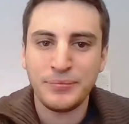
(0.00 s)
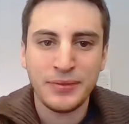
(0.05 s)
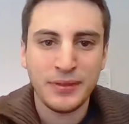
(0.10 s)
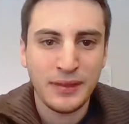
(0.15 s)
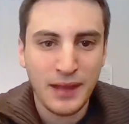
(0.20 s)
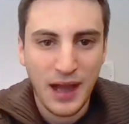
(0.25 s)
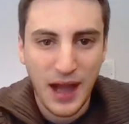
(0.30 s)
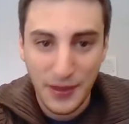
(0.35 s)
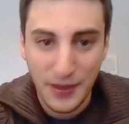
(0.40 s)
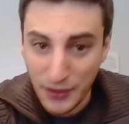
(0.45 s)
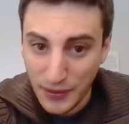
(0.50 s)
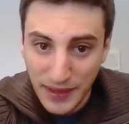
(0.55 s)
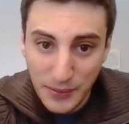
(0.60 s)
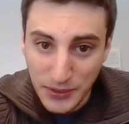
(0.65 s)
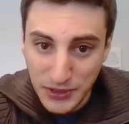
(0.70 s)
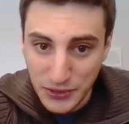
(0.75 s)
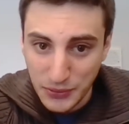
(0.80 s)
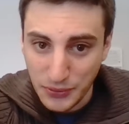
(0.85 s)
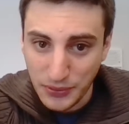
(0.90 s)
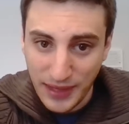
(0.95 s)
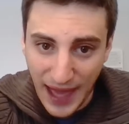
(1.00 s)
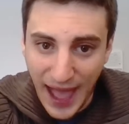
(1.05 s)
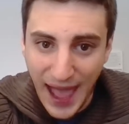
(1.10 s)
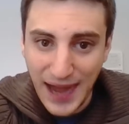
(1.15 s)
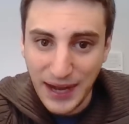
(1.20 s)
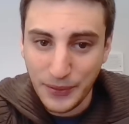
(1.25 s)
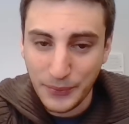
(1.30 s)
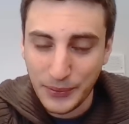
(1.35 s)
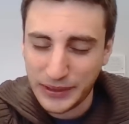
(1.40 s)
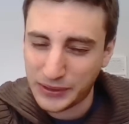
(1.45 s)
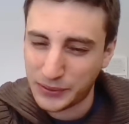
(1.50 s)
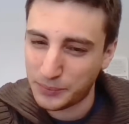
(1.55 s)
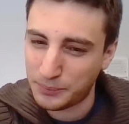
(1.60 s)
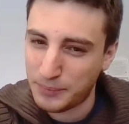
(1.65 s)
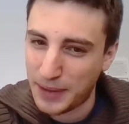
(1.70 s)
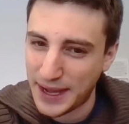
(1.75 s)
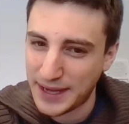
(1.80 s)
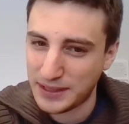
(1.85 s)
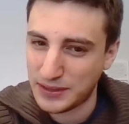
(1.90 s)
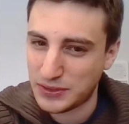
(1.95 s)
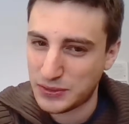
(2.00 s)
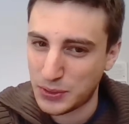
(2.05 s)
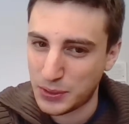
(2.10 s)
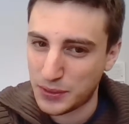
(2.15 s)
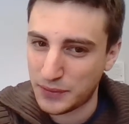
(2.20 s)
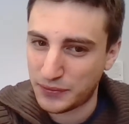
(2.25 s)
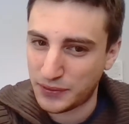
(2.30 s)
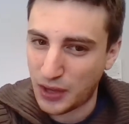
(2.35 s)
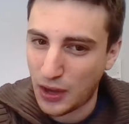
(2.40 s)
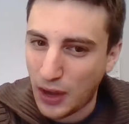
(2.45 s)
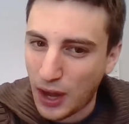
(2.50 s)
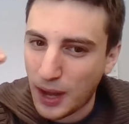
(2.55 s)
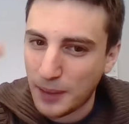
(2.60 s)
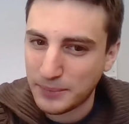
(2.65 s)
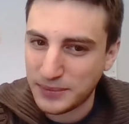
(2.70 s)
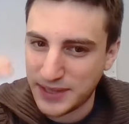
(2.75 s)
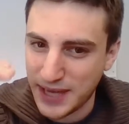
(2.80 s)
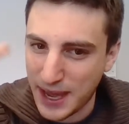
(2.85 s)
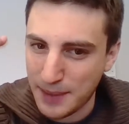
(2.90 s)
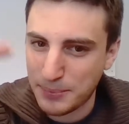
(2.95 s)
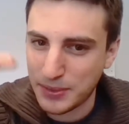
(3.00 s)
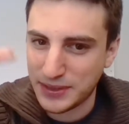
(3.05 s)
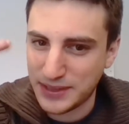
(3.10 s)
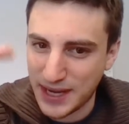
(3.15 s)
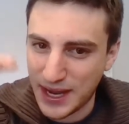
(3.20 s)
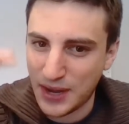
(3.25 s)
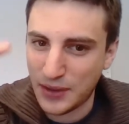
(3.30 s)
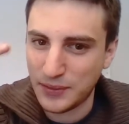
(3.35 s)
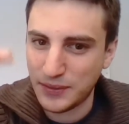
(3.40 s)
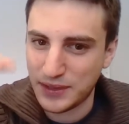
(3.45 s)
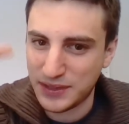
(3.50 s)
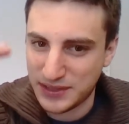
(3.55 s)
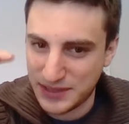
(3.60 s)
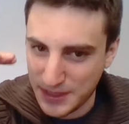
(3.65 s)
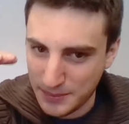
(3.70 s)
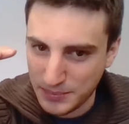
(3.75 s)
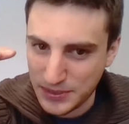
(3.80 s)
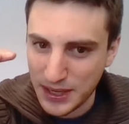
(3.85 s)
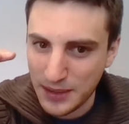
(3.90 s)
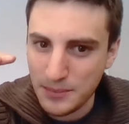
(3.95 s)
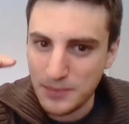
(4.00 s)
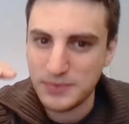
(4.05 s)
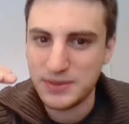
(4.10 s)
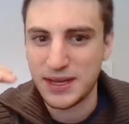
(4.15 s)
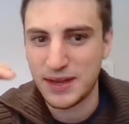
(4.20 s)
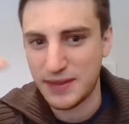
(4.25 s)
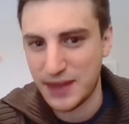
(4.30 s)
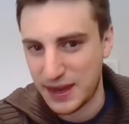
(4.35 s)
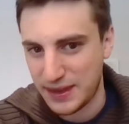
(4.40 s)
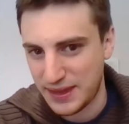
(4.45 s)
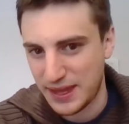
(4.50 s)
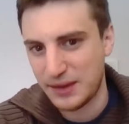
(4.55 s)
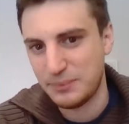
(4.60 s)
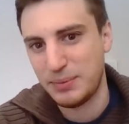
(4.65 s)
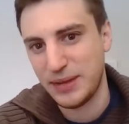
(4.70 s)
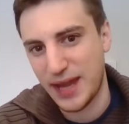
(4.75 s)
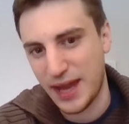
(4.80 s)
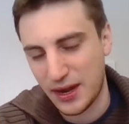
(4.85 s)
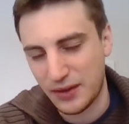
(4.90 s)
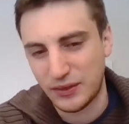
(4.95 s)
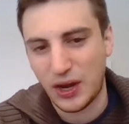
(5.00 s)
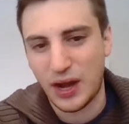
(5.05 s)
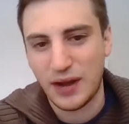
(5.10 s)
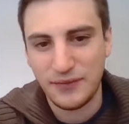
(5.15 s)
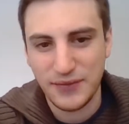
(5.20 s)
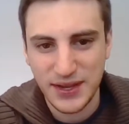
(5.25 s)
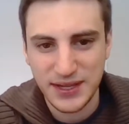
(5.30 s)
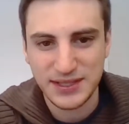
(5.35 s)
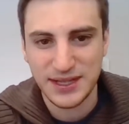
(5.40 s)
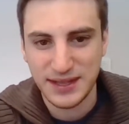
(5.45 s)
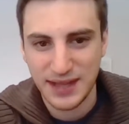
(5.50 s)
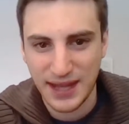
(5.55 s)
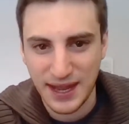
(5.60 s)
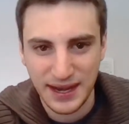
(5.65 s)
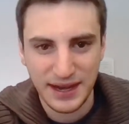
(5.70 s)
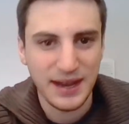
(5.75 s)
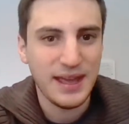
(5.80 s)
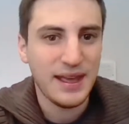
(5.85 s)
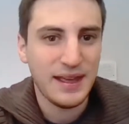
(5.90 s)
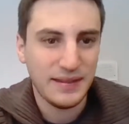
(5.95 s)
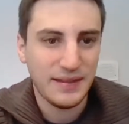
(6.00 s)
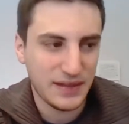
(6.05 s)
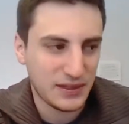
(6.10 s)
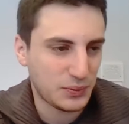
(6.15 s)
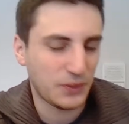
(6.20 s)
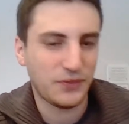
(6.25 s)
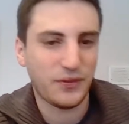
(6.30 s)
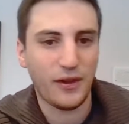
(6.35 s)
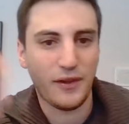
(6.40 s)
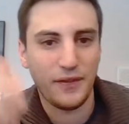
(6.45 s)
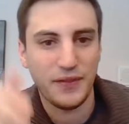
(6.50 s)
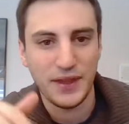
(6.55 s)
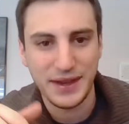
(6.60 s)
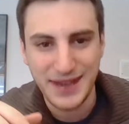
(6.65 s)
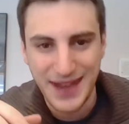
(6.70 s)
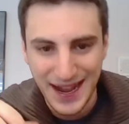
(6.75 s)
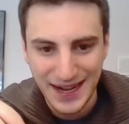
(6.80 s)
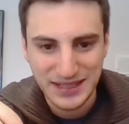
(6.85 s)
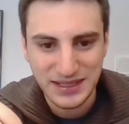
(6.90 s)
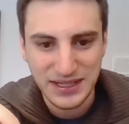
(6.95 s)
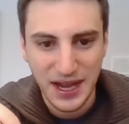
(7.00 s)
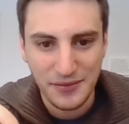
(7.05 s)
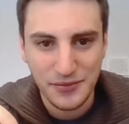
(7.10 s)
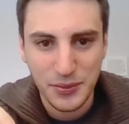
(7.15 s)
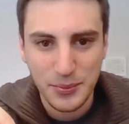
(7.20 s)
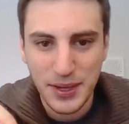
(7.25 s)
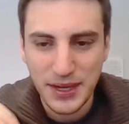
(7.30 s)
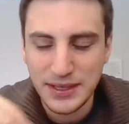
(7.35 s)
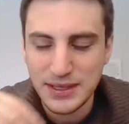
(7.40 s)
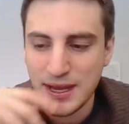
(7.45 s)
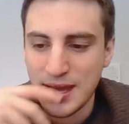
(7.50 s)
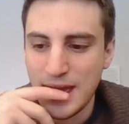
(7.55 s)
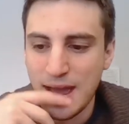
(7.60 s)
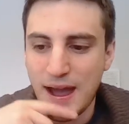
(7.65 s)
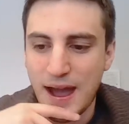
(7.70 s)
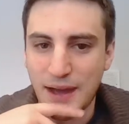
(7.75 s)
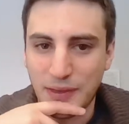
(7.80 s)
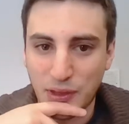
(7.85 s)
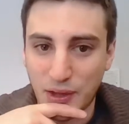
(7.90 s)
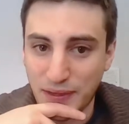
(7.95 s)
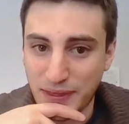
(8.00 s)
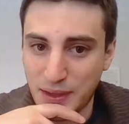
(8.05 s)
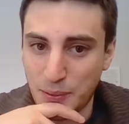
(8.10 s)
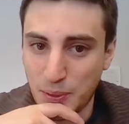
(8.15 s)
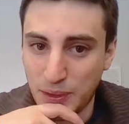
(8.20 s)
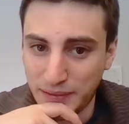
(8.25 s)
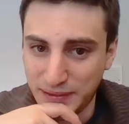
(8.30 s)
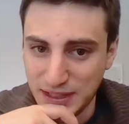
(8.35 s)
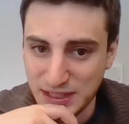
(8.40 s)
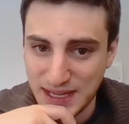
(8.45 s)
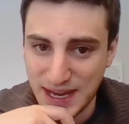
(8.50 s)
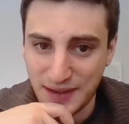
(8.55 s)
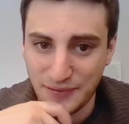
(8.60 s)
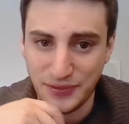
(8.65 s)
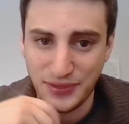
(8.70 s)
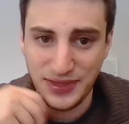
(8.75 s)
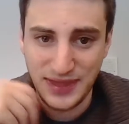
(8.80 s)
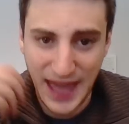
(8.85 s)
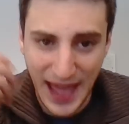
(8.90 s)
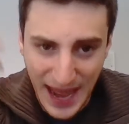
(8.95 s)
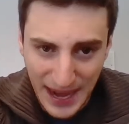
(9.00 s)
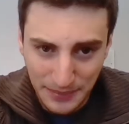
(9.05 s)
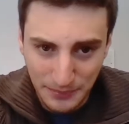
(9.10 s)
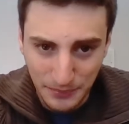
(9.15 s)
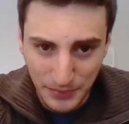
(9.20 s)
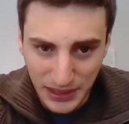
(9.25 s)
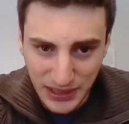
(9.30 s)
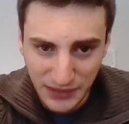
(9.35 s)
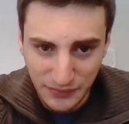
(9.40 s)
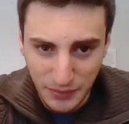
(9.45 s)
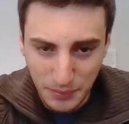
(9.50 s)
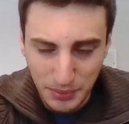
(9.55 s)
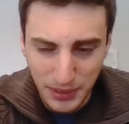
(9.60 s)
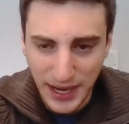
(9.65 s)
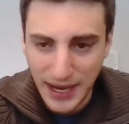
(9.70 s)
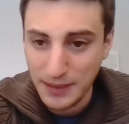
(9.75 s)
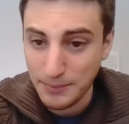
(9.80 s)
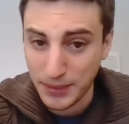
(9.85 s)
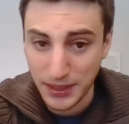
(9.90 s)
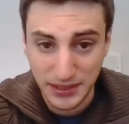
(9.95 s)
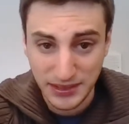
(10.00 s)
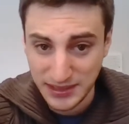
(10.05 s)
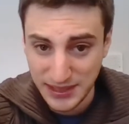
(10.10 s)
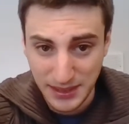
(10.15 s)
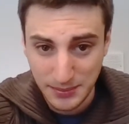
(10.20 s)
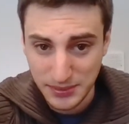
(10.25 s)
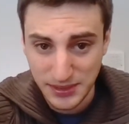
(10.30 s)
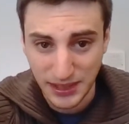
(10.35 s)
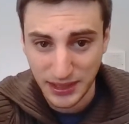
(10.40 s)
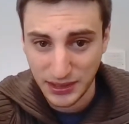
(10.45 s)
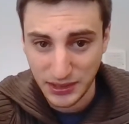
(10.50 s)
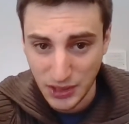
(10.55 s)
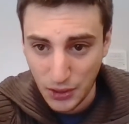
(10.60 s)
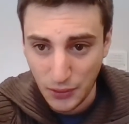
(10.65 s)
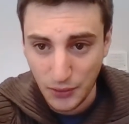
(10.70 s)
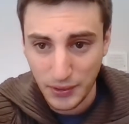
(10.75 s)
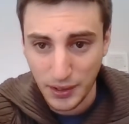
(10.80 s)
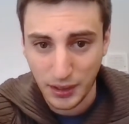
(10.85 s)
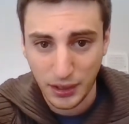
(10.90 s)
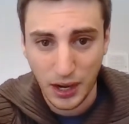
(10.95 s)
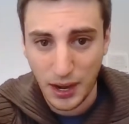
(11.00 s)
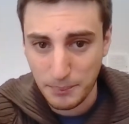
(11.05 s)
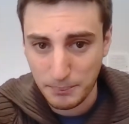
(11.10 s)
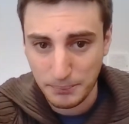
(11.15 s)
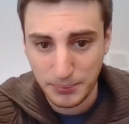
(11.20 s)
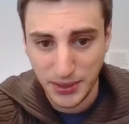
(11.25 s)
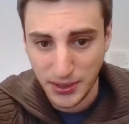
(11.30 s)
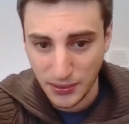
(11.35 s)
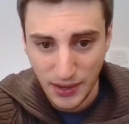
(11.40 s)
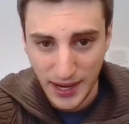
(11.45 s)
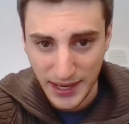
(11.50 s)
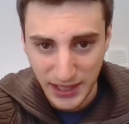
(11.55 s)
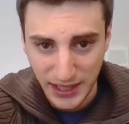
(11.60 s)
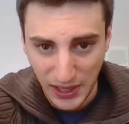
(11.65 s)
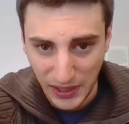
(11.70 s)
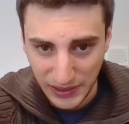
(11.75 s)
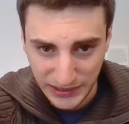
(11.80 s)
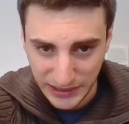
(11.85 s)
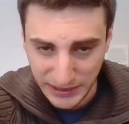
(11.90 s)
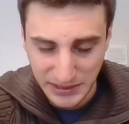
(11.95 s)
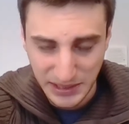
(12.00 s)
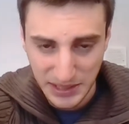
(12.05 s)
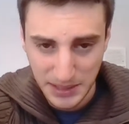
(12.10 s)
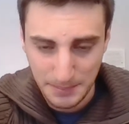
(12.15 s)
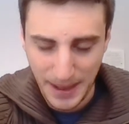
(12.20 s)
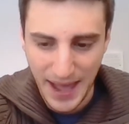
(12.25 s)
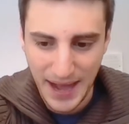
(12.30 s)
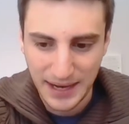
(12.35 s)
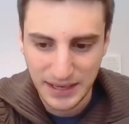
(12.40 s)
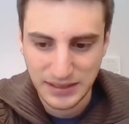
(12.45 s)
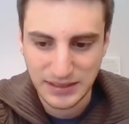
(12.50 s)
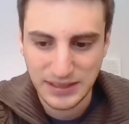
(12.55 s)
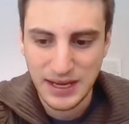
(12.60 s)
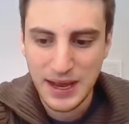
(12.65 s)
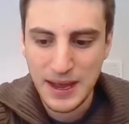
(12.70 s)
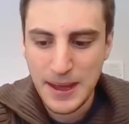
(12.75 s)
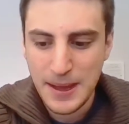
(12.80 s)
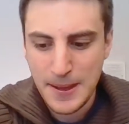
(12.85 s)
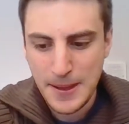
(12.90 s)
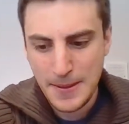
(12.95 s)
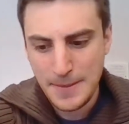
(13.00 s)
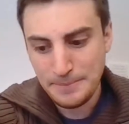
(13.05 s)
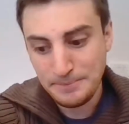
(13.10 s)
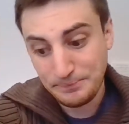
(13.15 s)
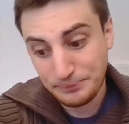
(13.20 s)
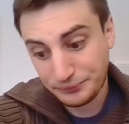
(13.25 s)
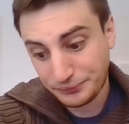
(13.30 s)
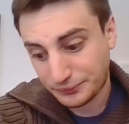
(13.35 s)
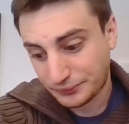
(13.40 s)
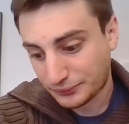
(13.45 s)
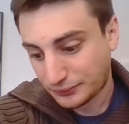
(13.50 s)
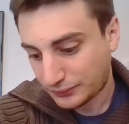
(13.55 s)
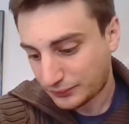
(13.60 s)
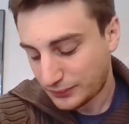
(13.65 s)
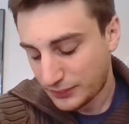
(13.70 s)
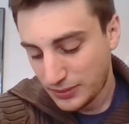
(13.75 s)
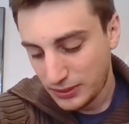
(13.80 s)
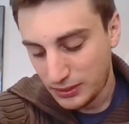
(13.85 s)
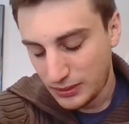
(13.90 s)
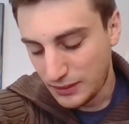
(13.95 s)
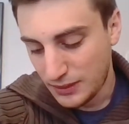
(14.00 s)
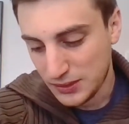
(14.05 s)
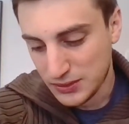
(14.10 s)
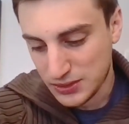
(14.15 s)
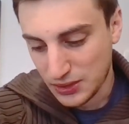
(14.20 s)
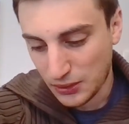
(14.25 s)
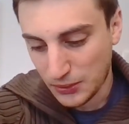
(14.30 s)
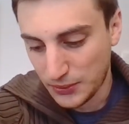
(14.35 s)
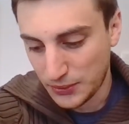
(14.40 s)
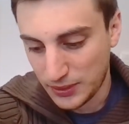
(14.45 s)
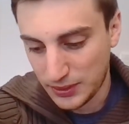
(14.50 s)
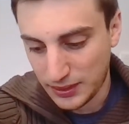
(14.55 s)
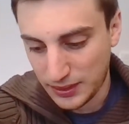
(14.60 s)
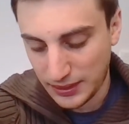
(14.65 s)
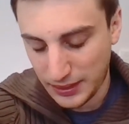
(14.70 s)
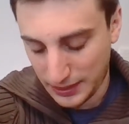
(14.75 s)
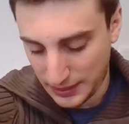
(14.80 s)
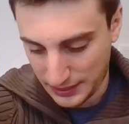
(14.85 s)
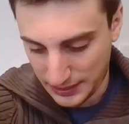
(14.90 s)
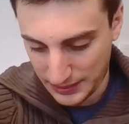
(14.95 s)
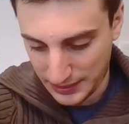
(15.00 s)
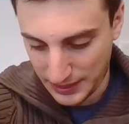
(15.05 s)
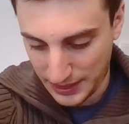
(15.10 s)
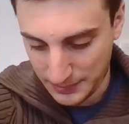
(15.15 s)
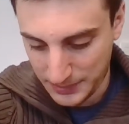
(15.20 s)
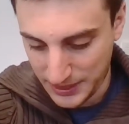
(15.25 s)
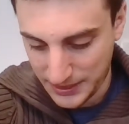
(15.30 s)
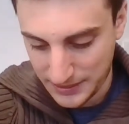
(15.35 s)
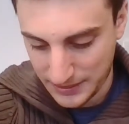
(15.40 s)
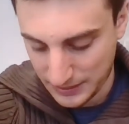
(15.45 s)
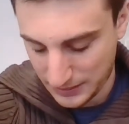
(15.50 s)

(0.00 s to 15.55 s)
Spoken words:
I thought they would do that, which might sort of tamper down the symptoms, and then they'd be out of office, and then this would fall in the next government. I thought they would at least have that much of a brain, but it seems like, no, they're pure ideology to the max. So, I mean,